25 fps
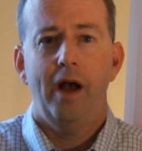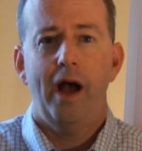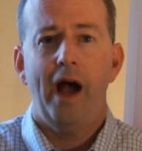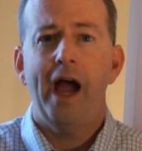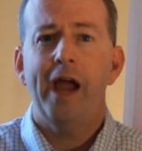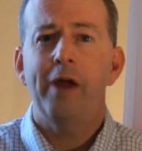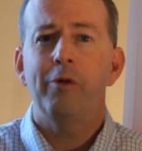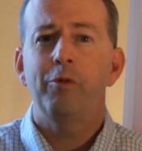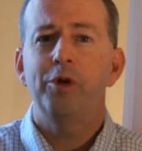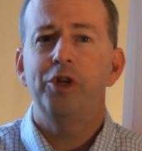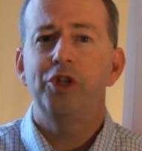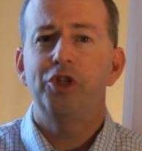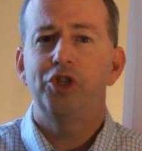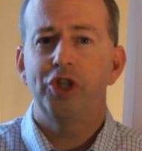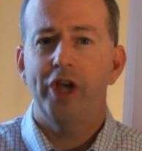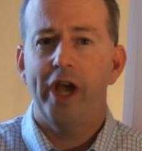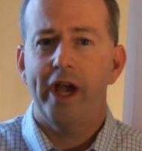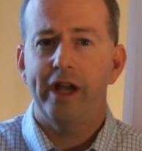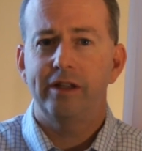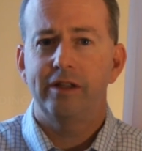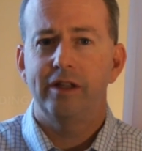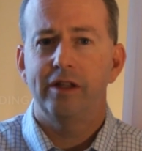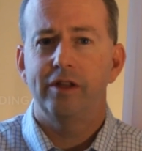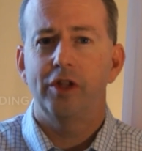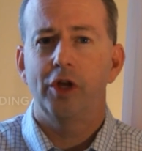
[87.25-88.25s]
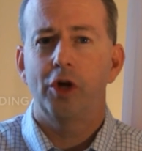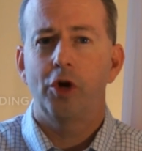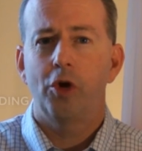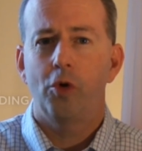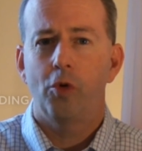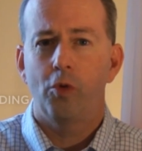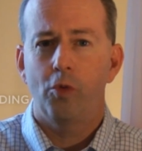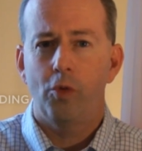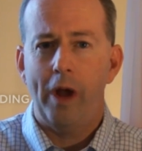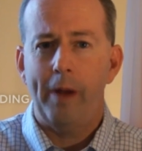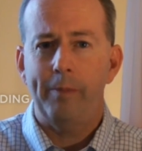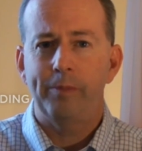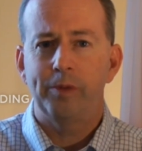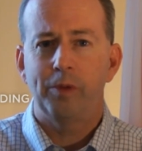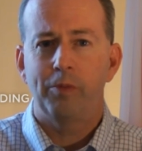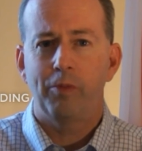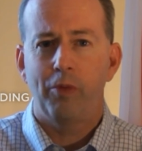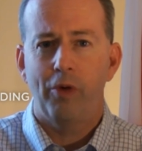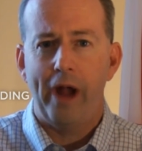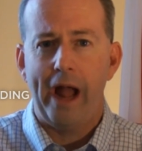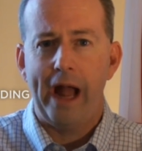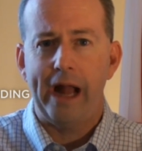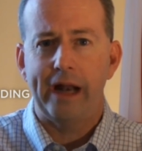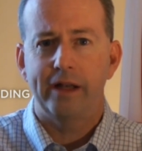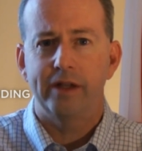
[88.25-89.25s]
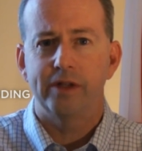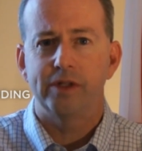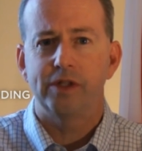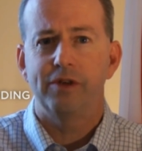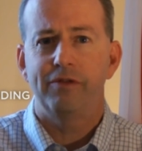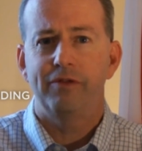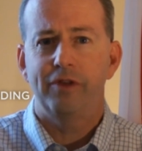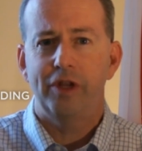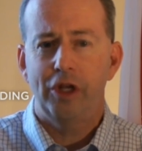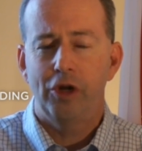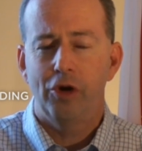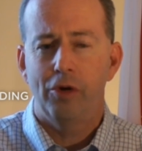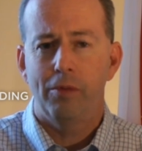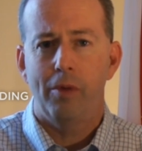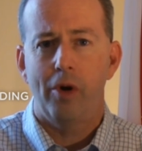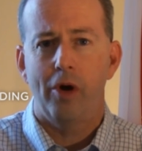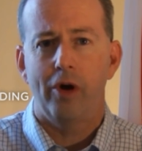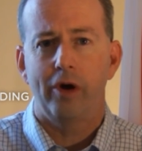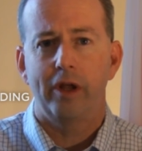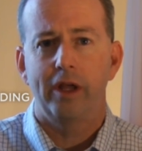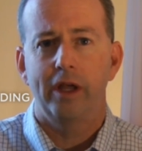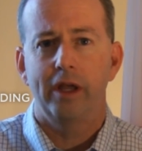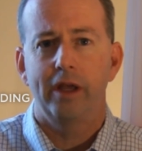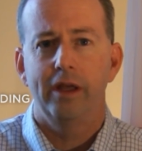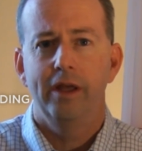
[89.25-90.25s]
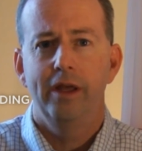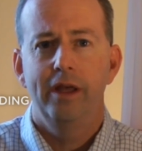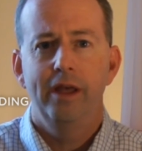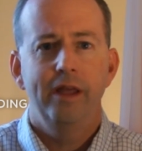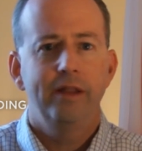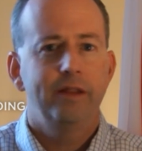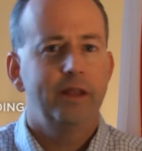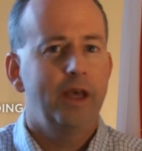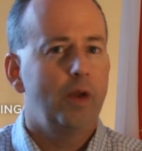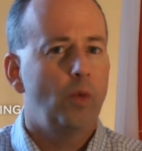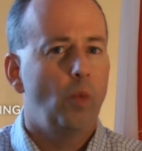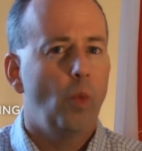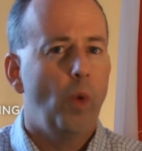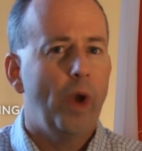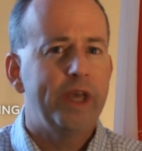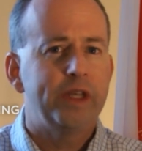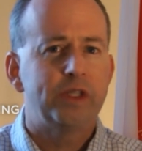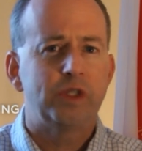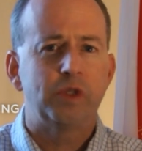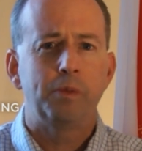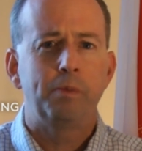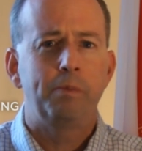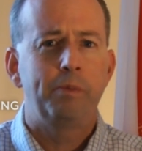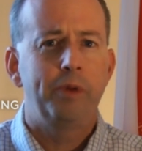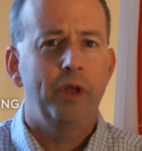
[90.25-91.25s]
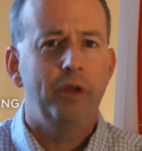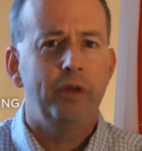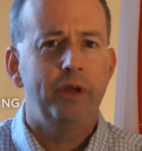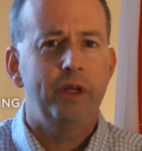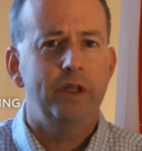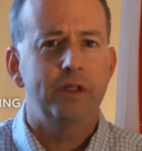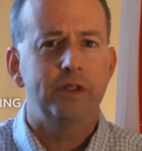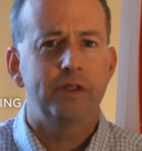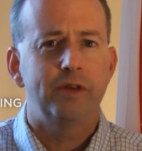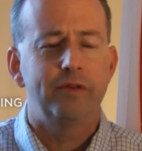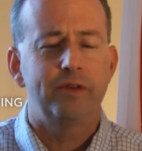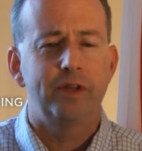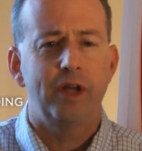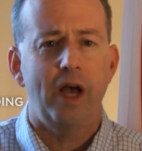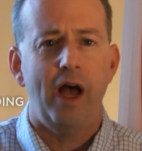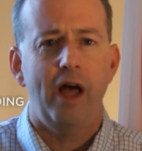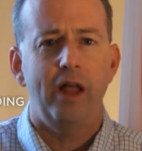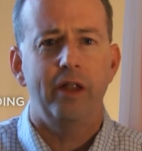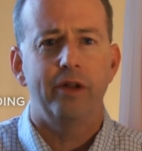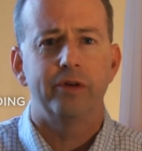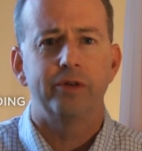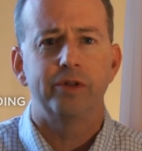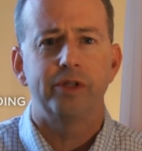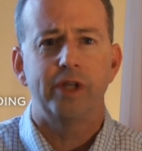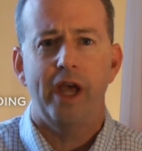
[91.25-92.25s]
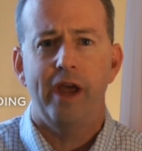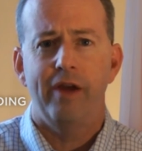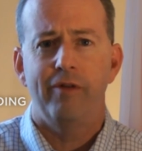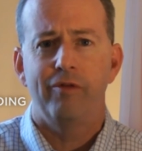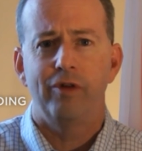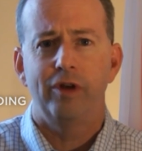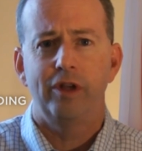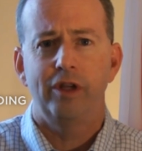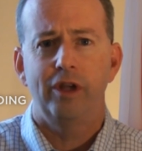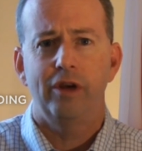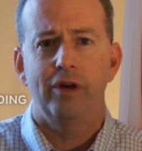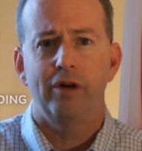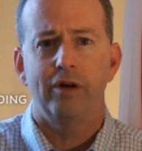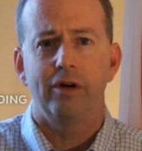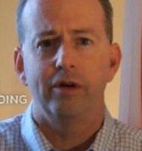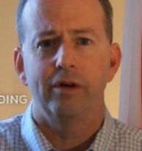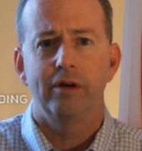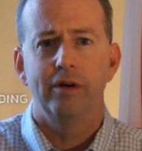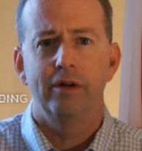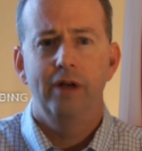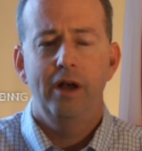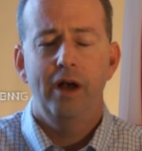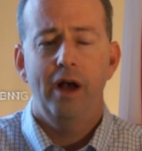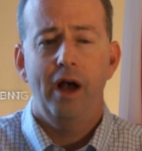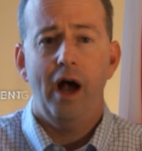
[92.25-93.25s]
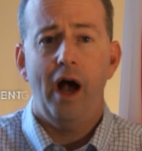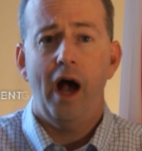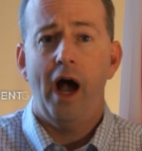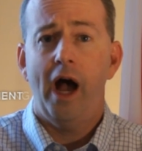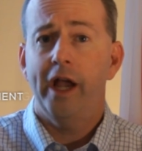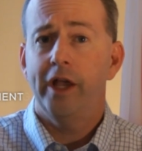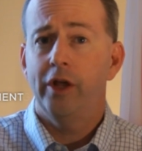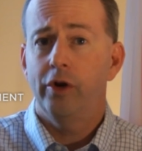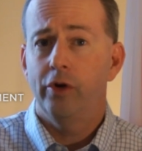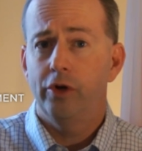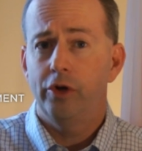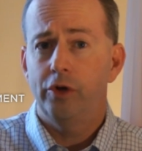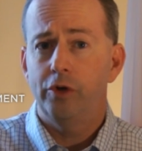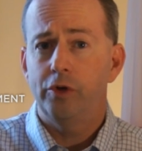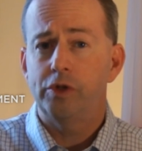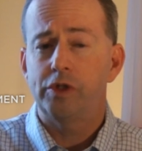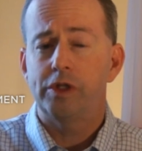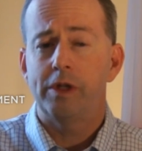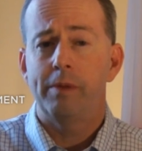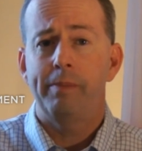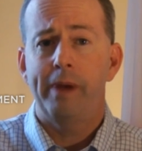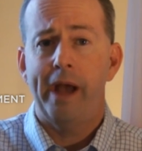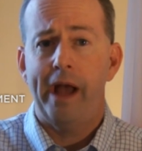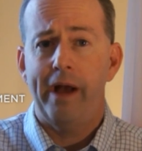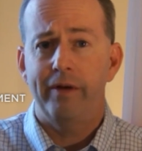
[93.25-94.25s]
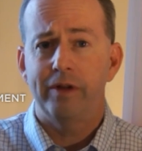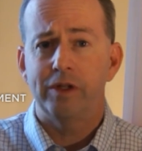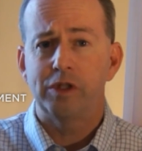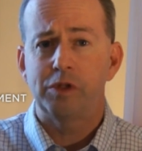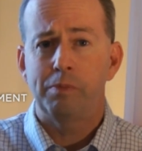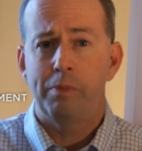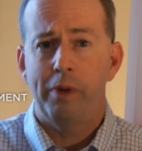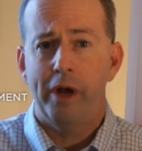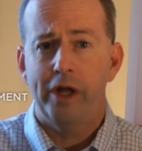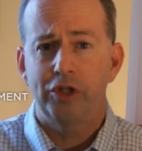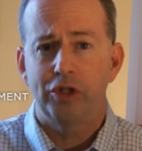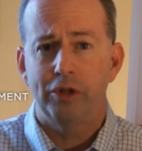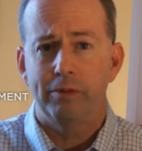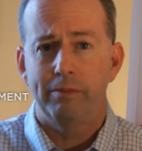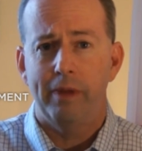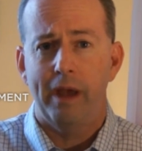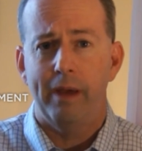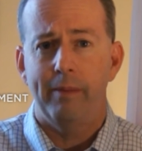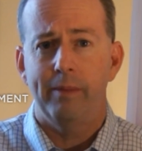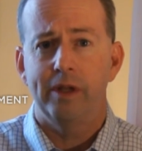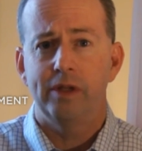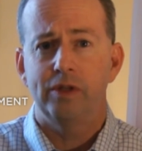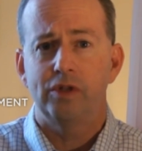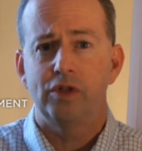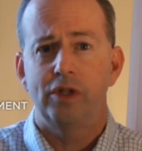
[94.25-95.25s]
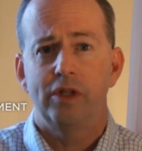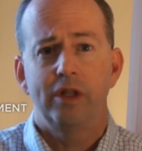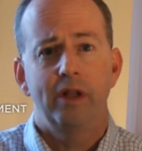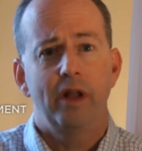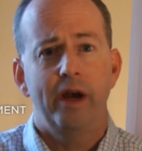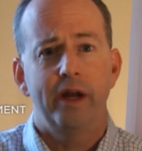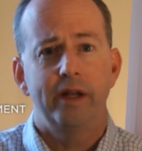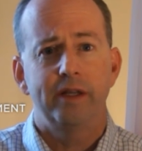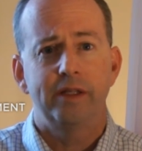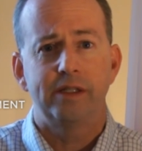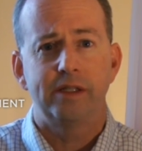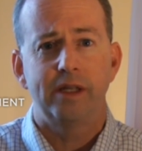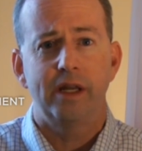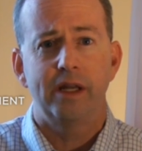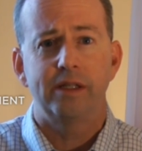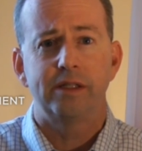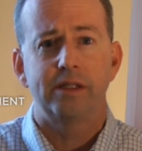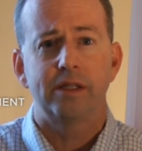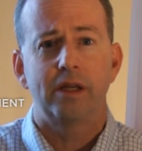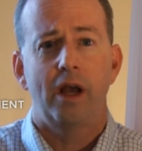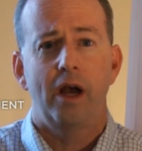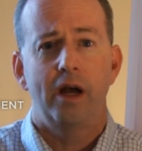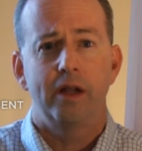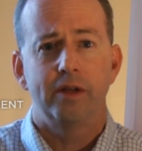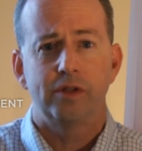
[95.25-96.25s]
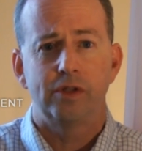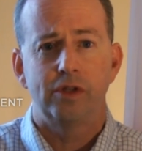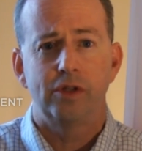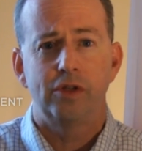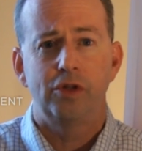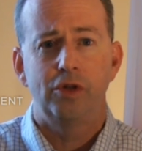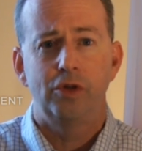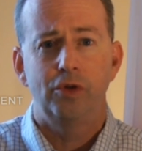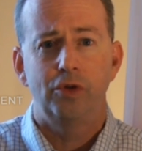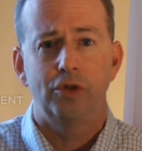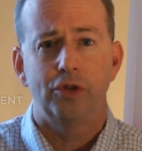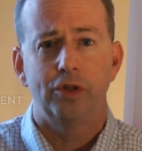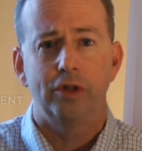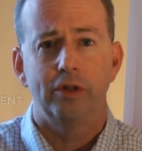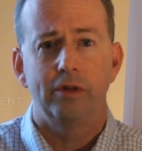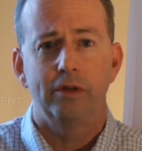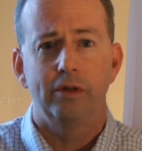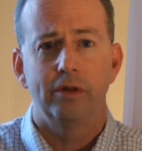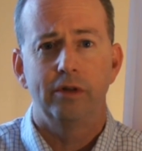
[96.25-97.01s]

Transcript: I rejected the corrupt practice of earmarking that wastes billions of dollars every year. I introduced a balanced budget amendment to the United States Constitution.